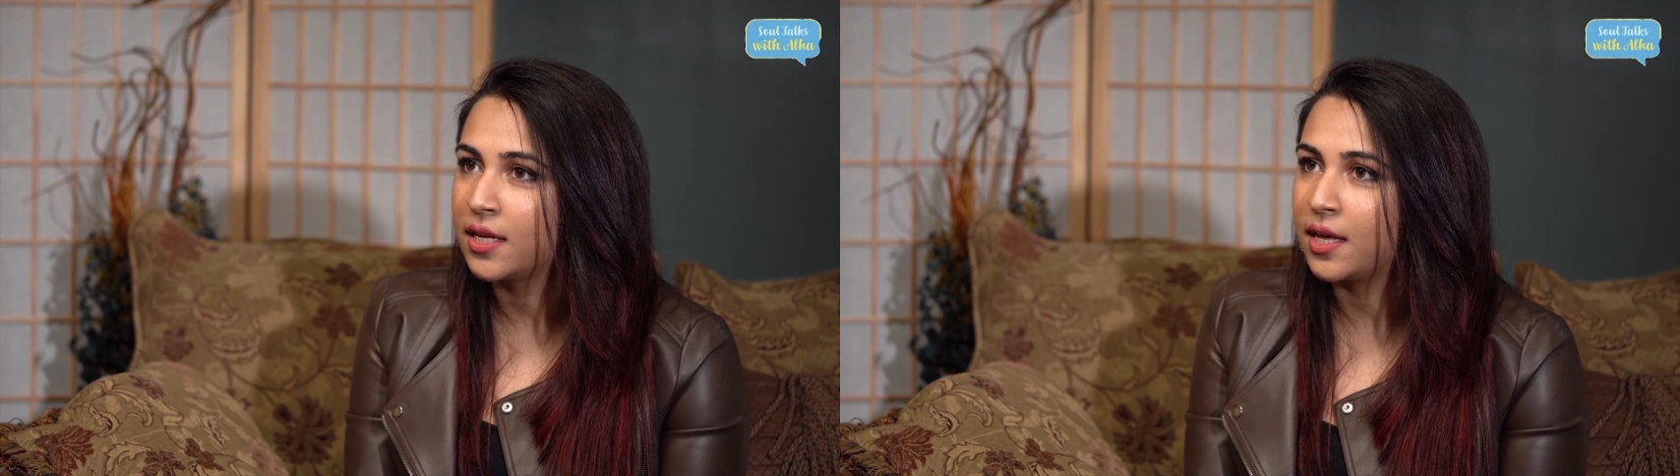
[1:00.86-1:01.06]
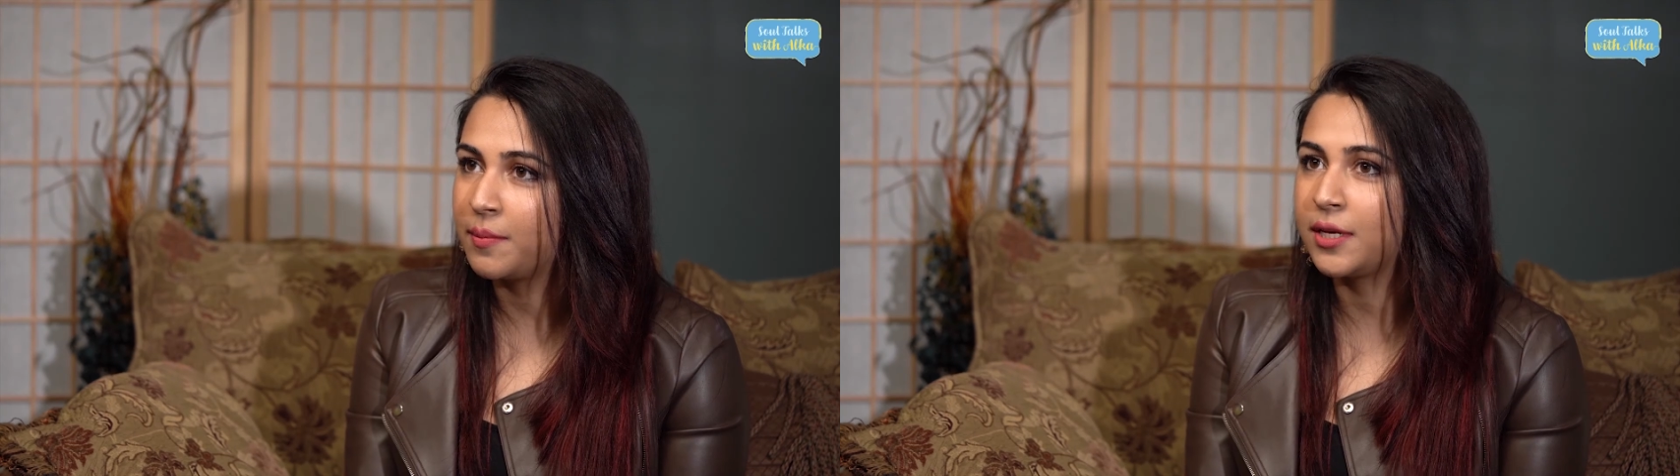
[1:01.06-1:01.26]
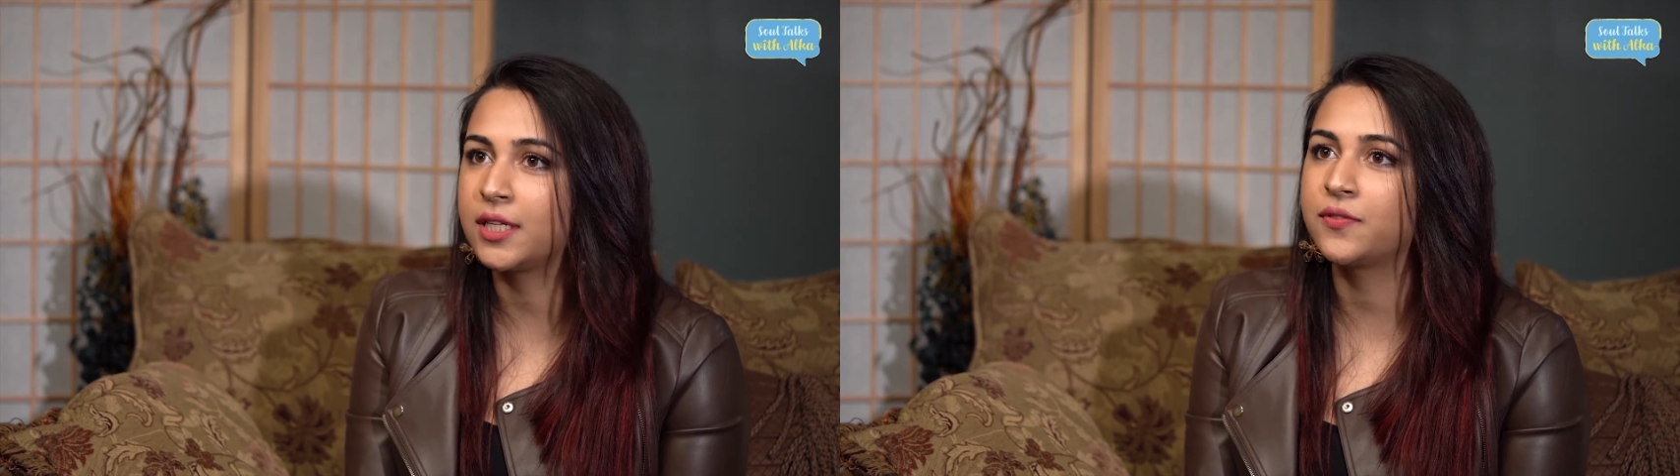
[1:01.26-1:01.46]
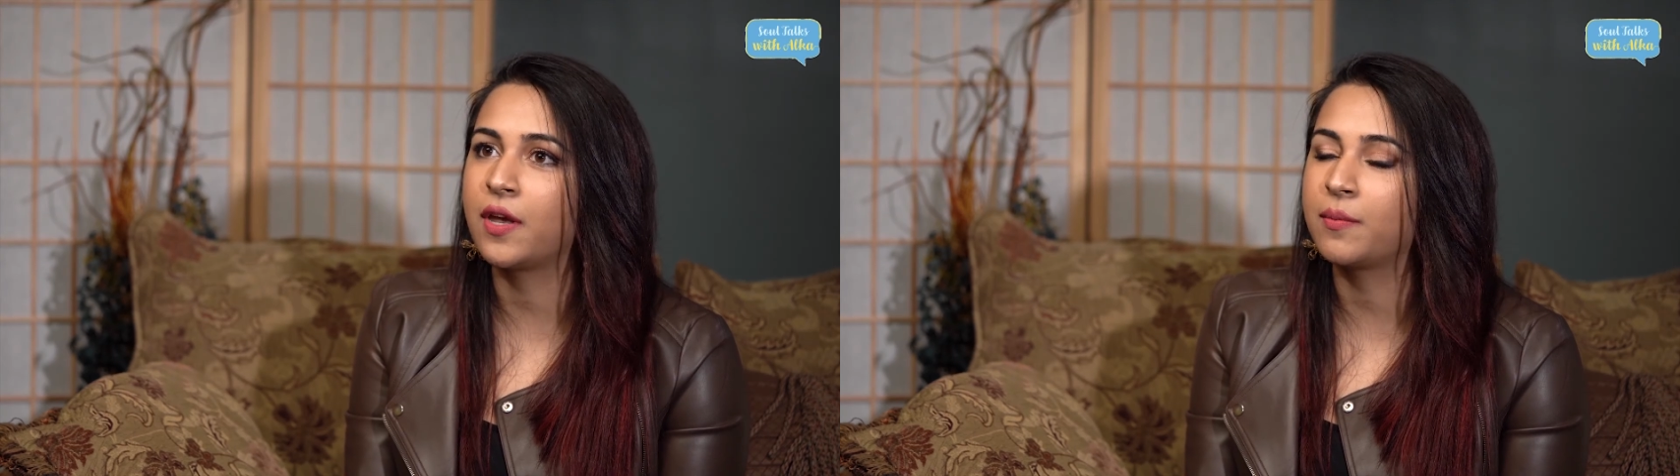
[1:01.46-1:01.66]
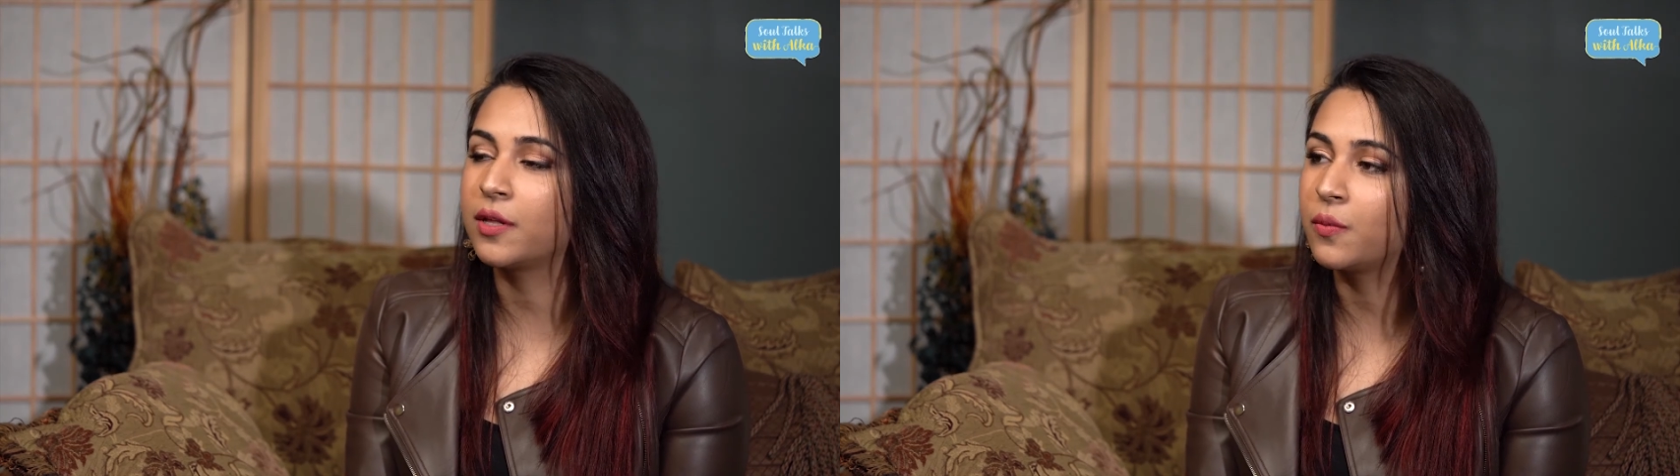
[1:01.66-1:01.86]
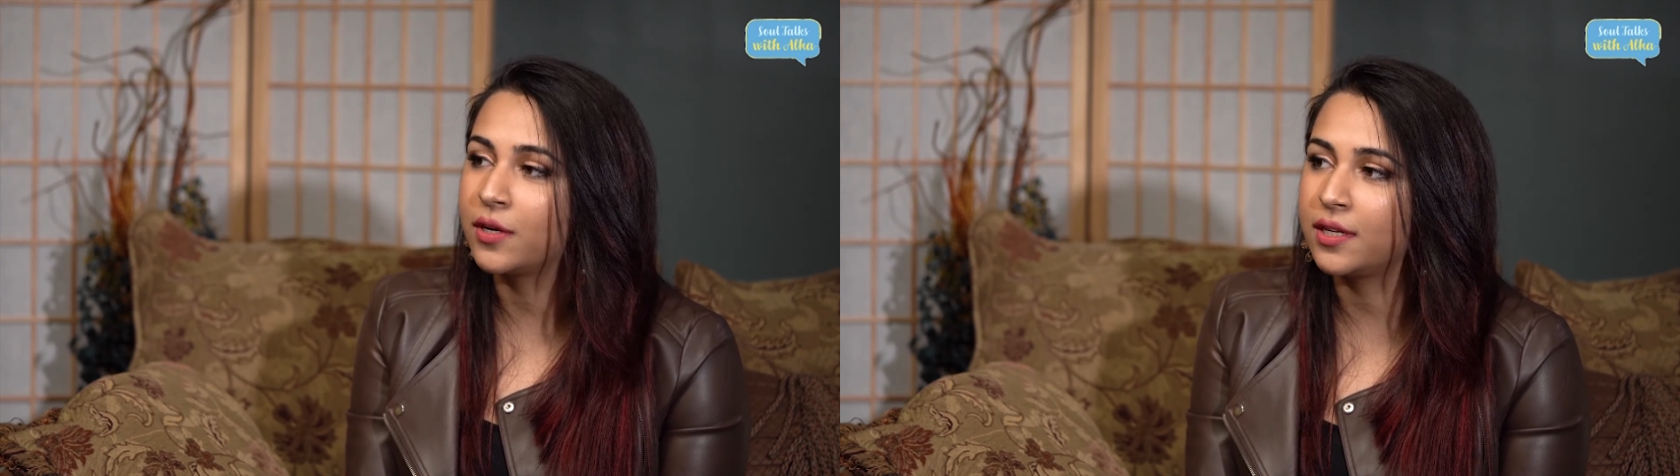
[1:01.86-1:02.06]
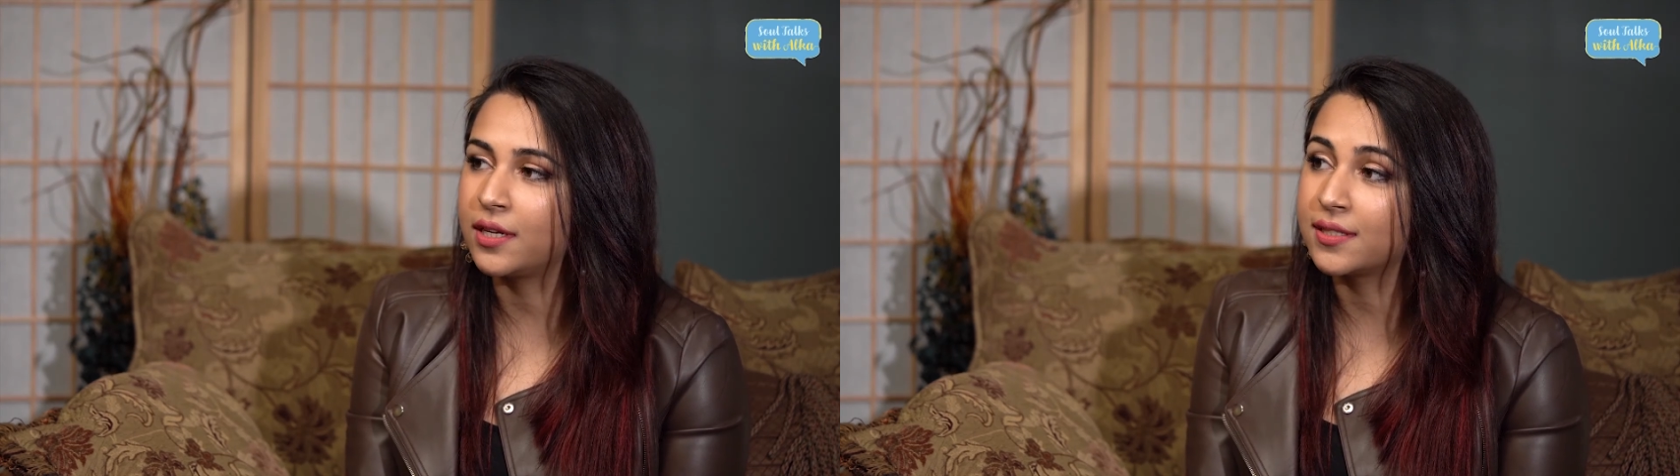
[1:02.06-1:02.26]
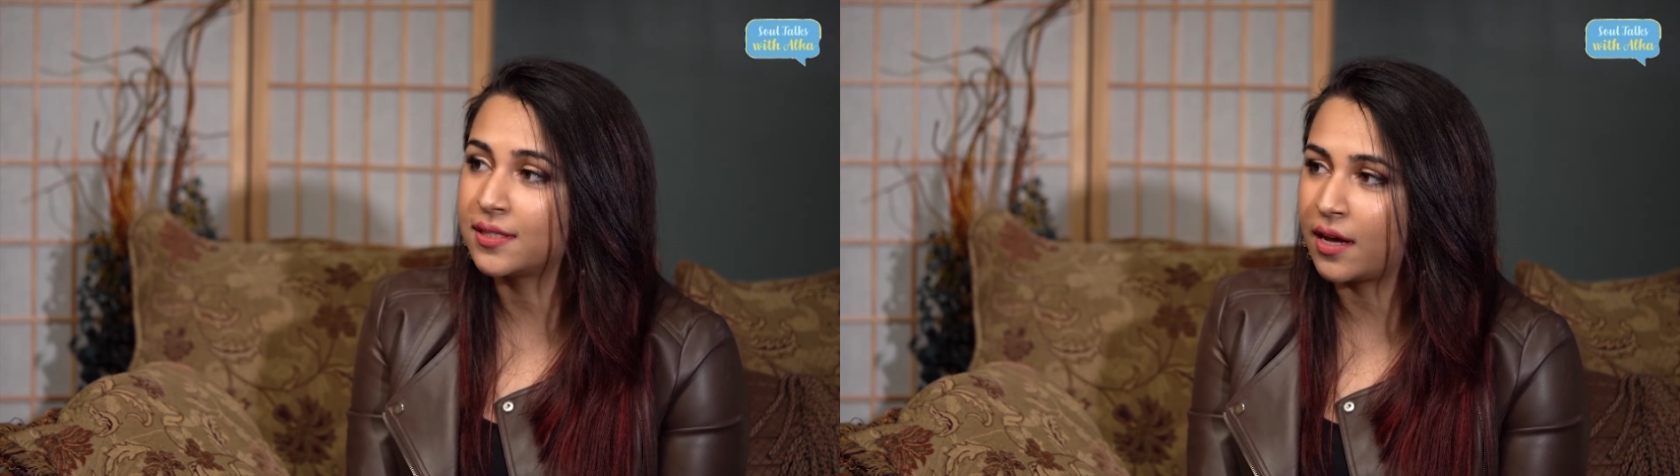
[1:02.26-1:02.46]
him and his family wanted
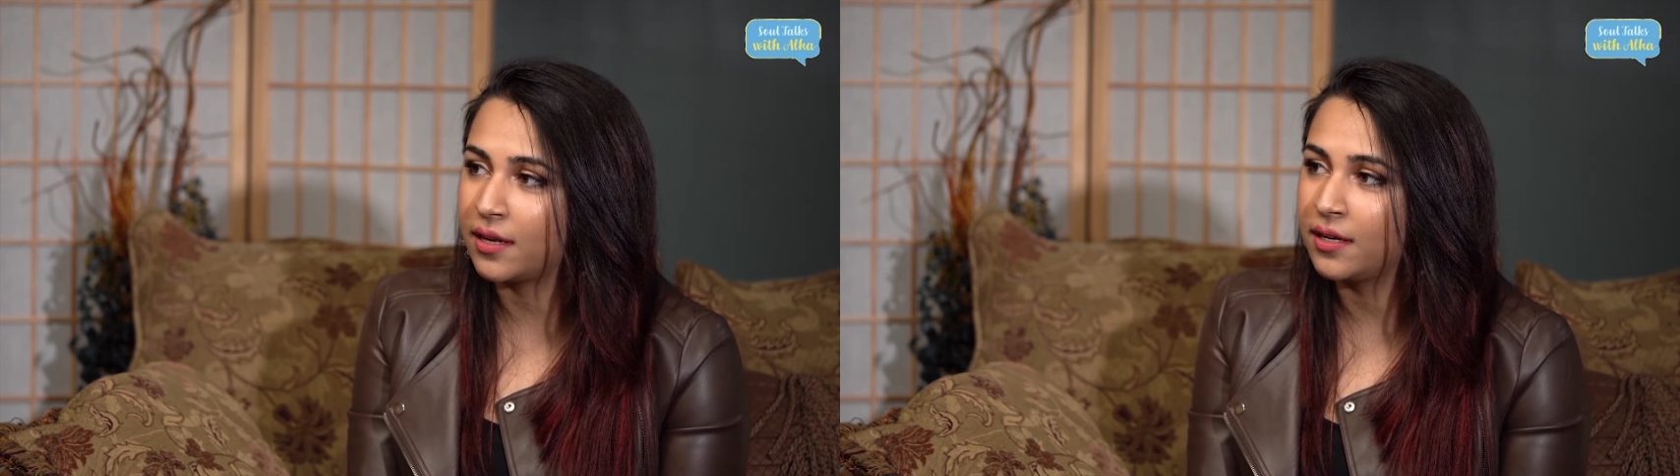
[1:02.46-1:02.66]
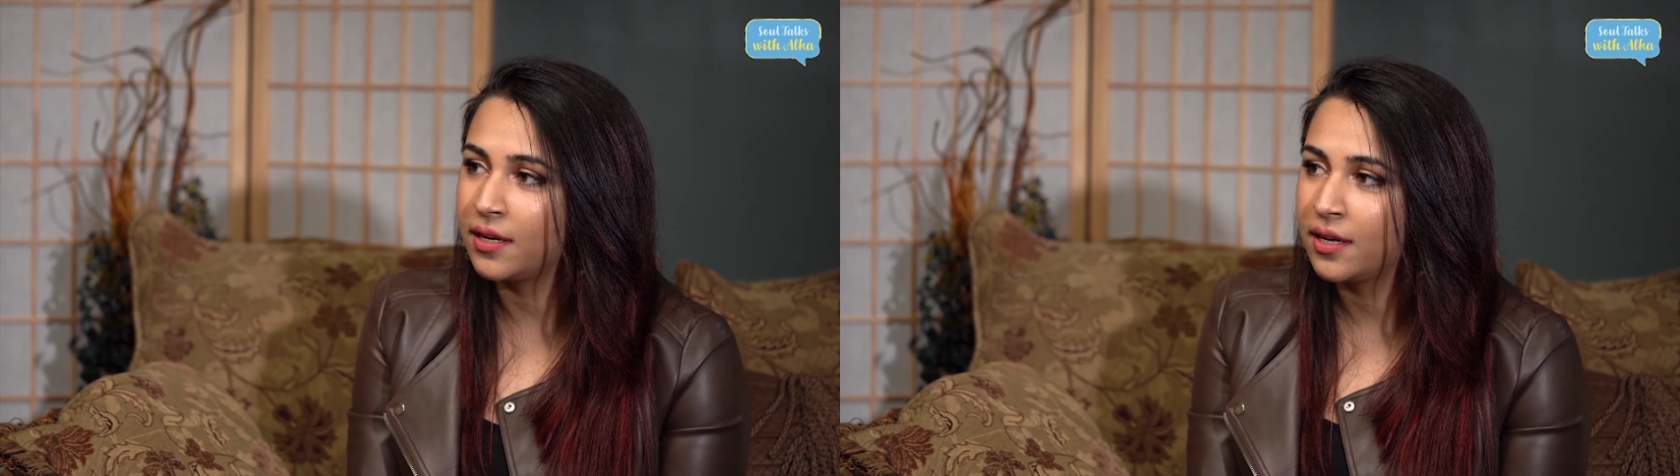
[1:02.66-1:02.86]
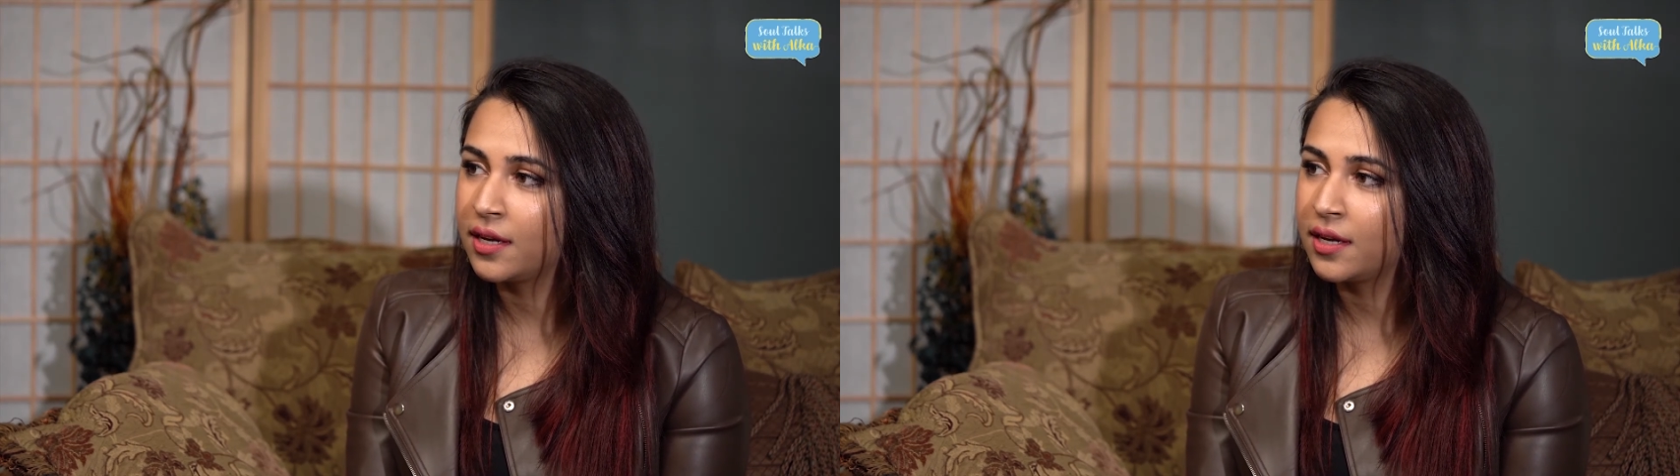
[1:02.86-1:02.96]
a son,